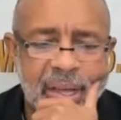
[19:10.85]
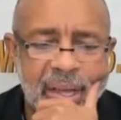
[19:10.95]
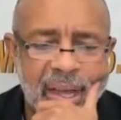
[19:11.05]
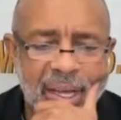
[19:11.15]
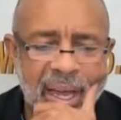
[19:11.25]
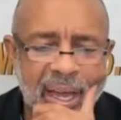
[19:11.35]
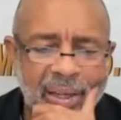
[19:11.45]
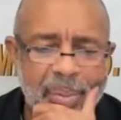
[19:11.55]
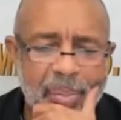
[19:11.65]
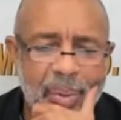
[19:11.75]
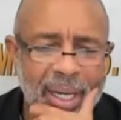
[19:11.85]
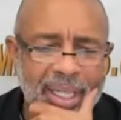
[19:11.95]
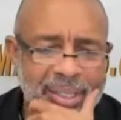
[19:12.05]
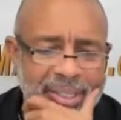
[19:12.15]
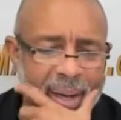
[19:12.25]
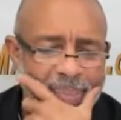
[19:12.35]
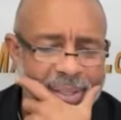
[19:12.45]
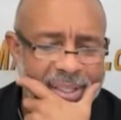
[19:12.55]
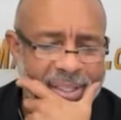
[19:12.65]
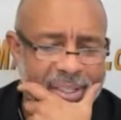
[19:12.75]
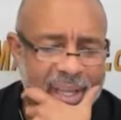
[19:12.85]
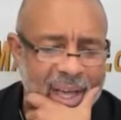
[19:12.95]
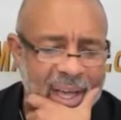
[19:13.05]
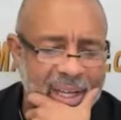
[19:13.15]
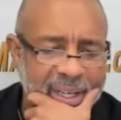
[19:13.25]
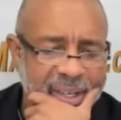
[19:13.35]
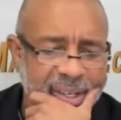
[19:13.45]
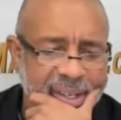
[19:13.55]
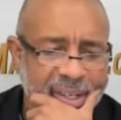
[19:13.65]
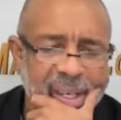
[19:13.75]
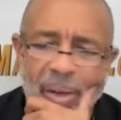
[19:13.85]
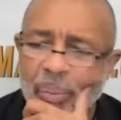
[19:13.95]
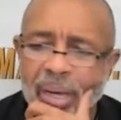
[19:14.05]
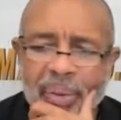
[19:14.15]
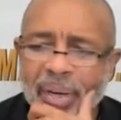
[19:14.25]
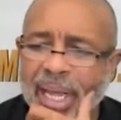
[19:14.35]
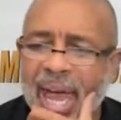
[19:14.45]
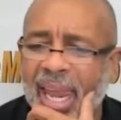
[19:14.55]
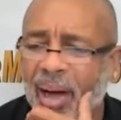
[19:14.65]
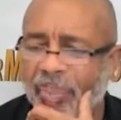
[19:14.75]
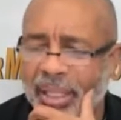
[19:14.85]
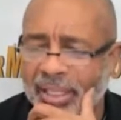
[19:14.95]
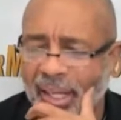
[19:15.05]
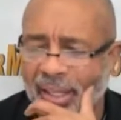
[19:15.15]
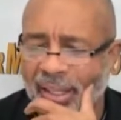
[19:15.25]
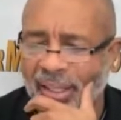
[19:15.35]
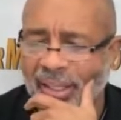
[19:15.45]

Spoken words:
let me bring this up. This is we gotta help each other.